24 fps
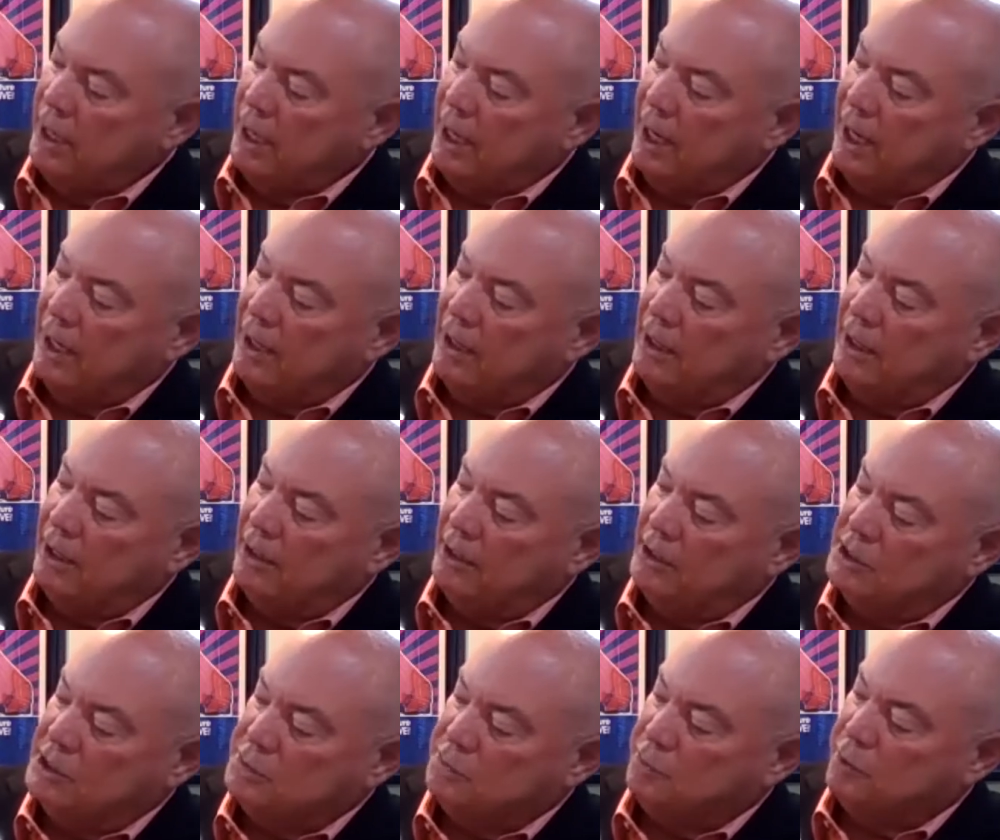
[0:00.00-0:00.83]
And uh,
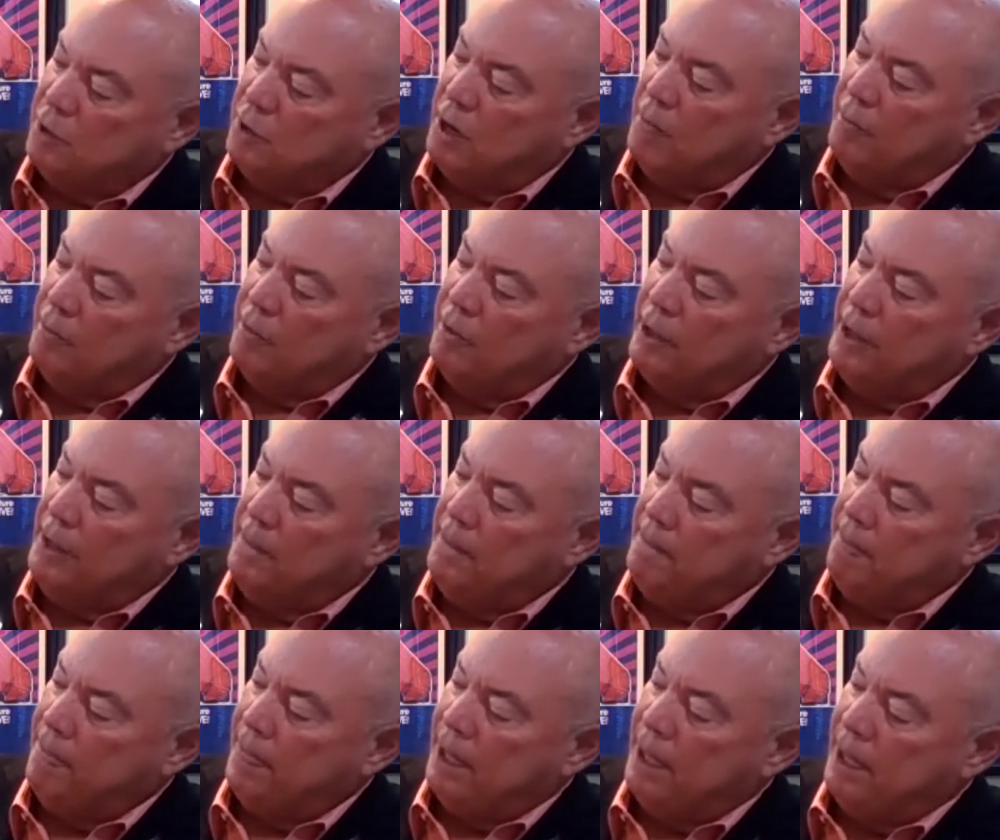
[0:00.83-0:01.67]
this property,
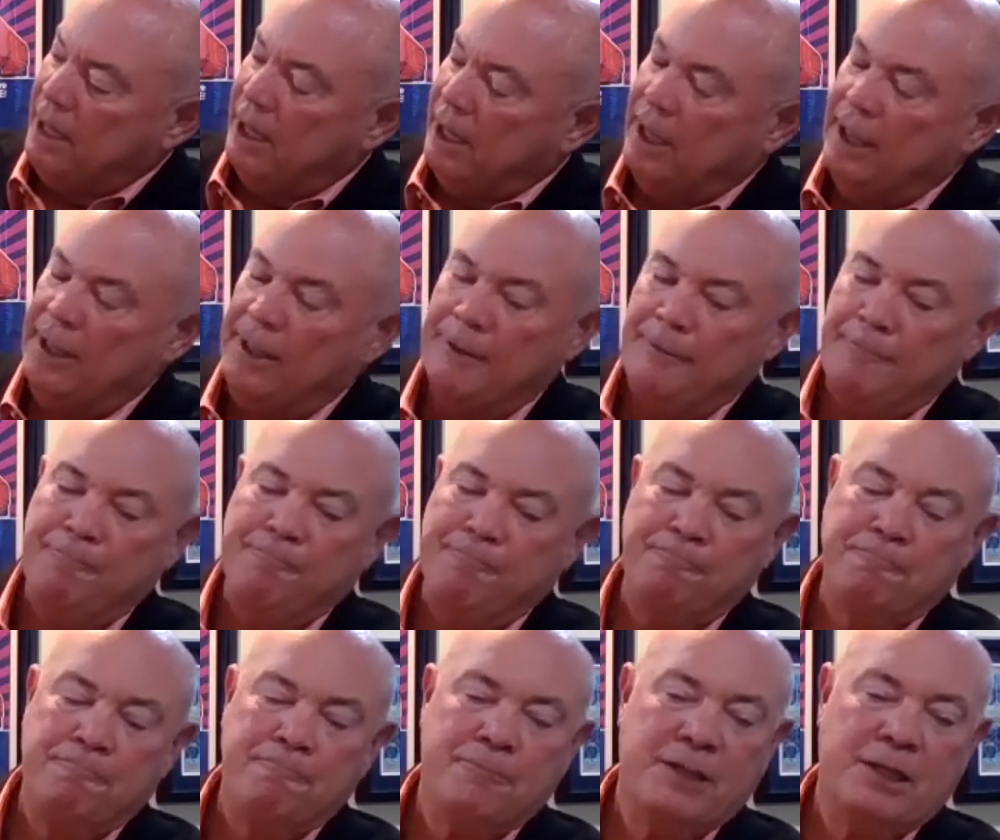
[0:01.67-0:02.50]
um,
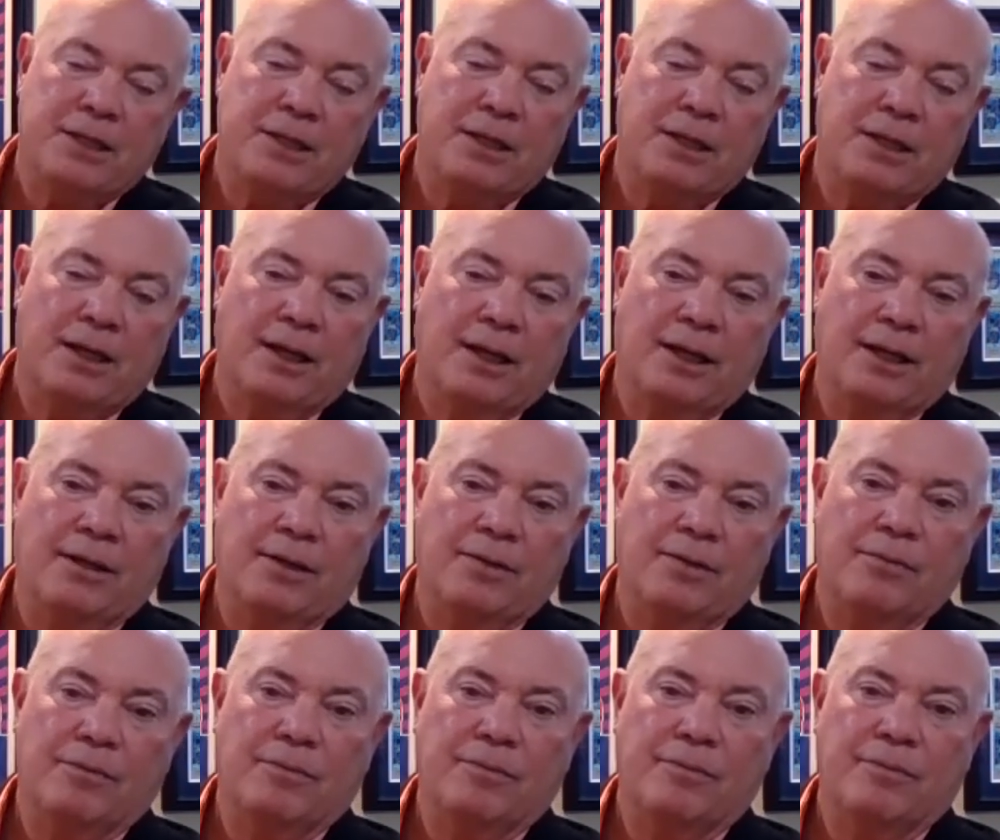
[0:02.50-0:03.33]

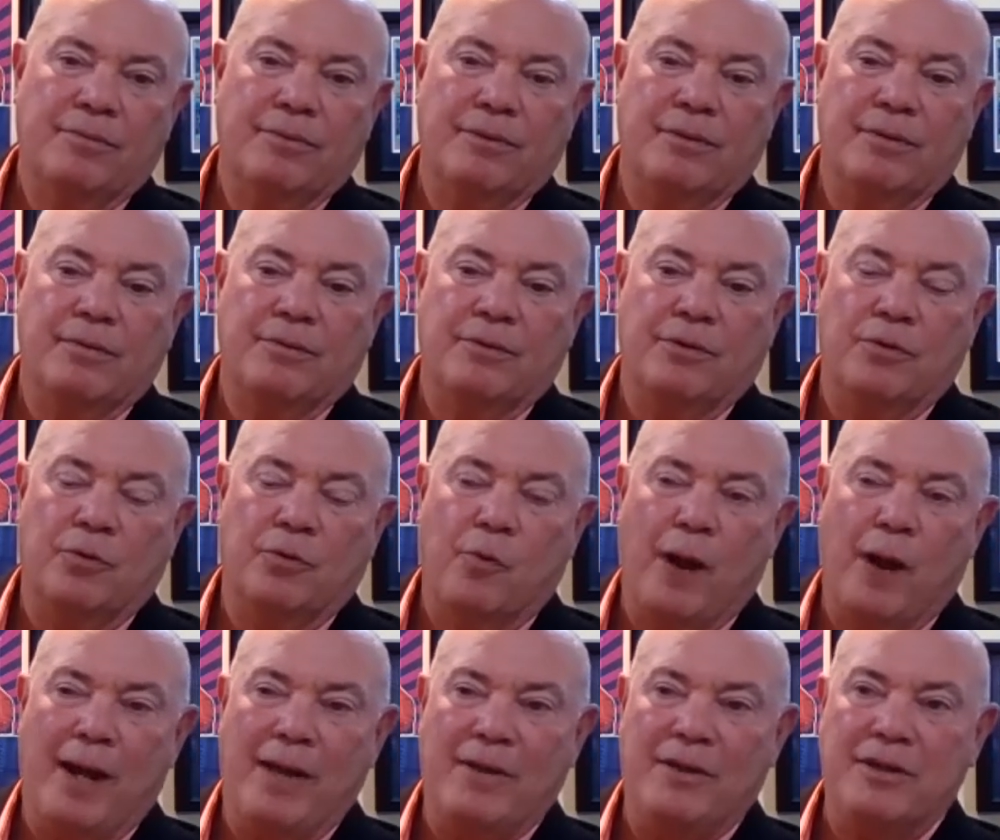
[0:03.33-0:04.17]
uh, the
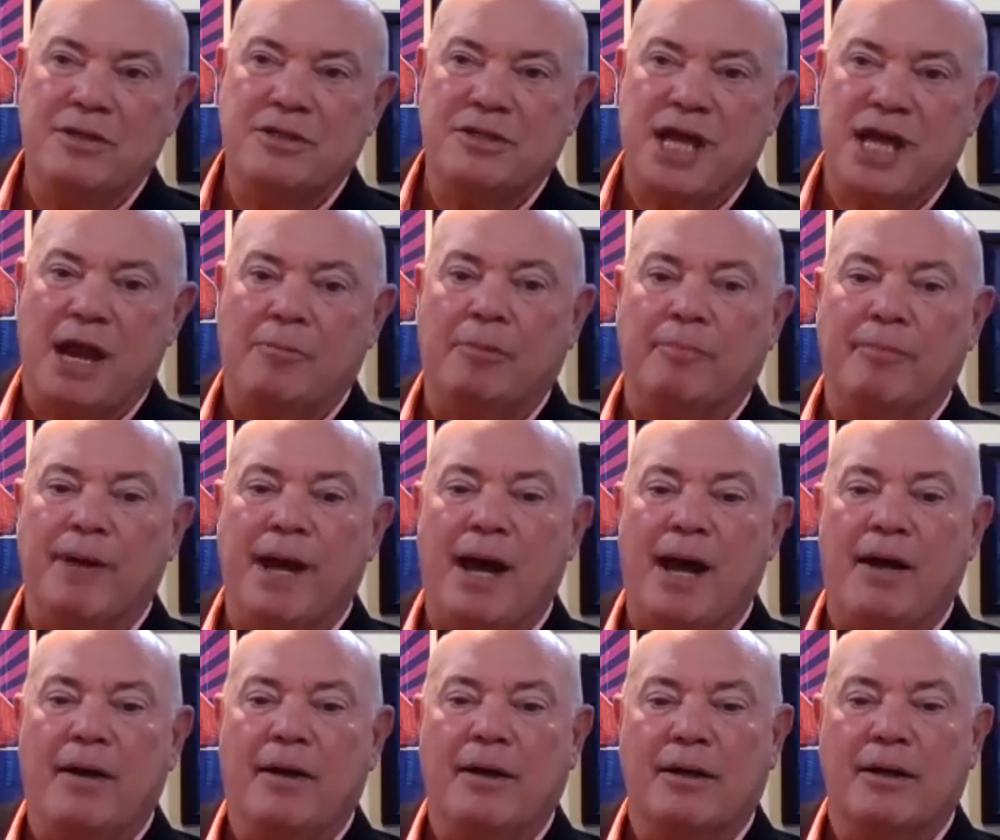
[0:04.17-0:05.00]
way this came
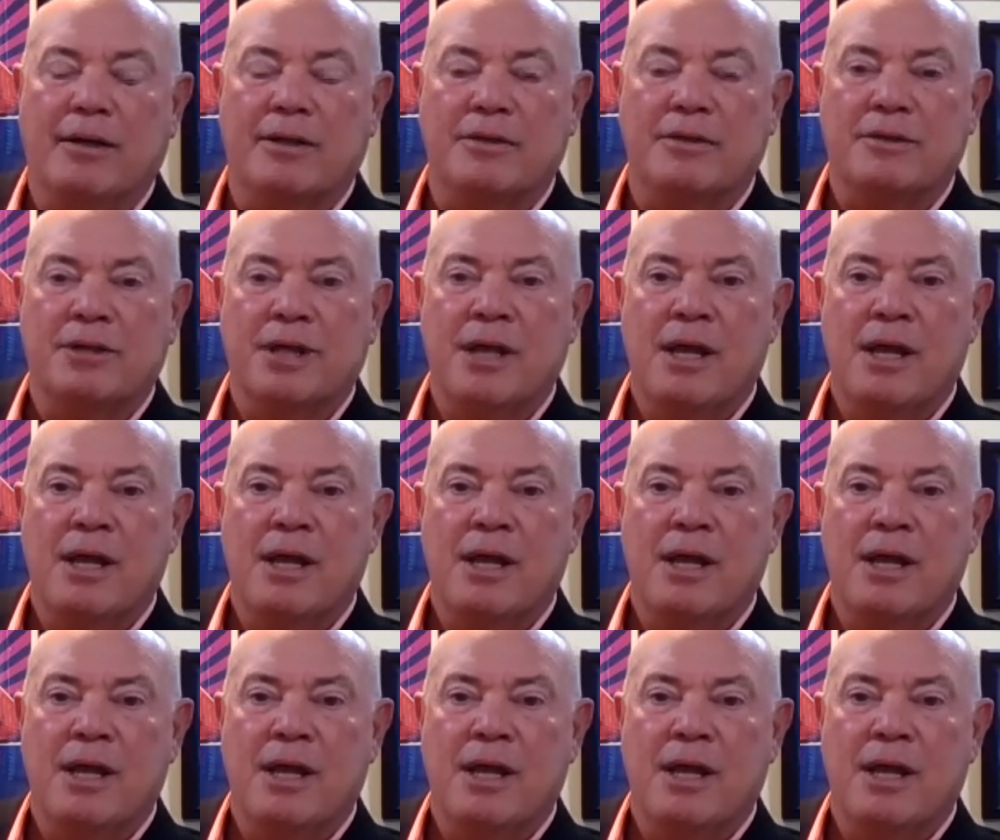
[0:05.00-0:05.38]
about is,